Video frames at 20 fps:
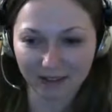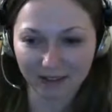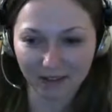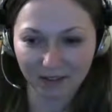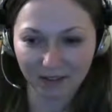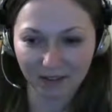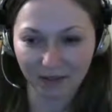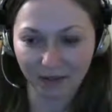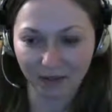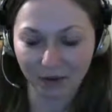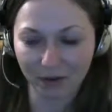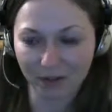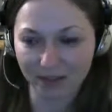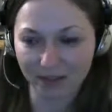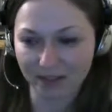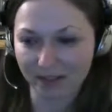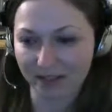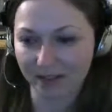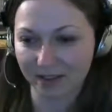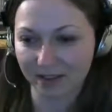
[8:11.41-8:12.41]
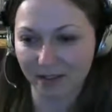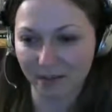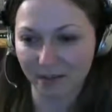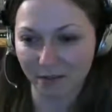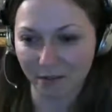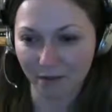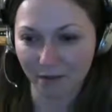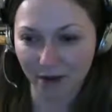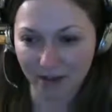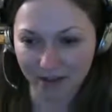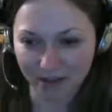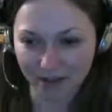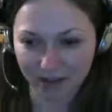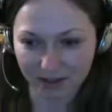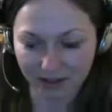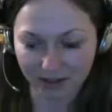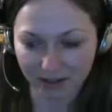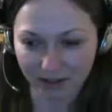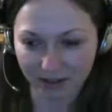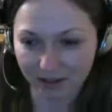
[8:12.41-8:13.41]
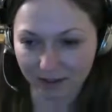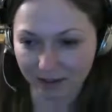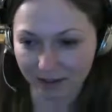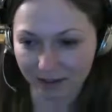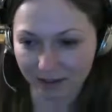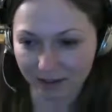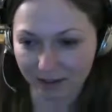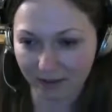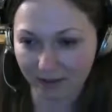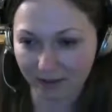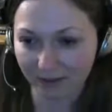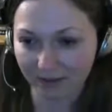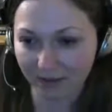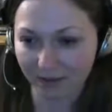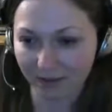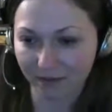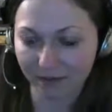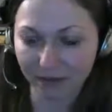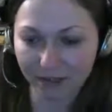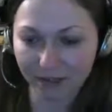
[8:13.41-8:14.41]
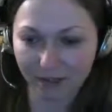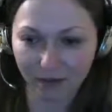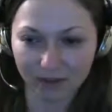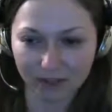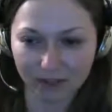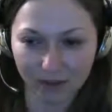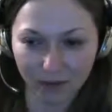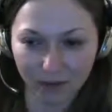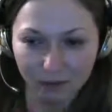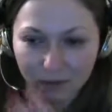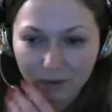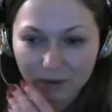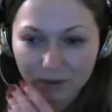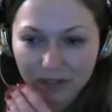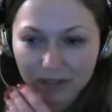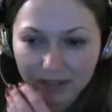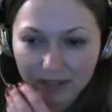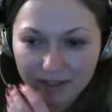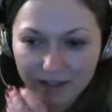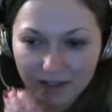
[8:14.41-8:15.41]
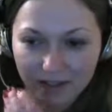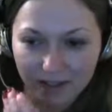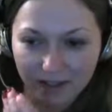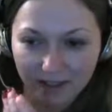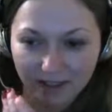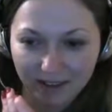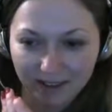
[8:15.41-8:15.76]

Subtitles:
The first Russian, with or without translation?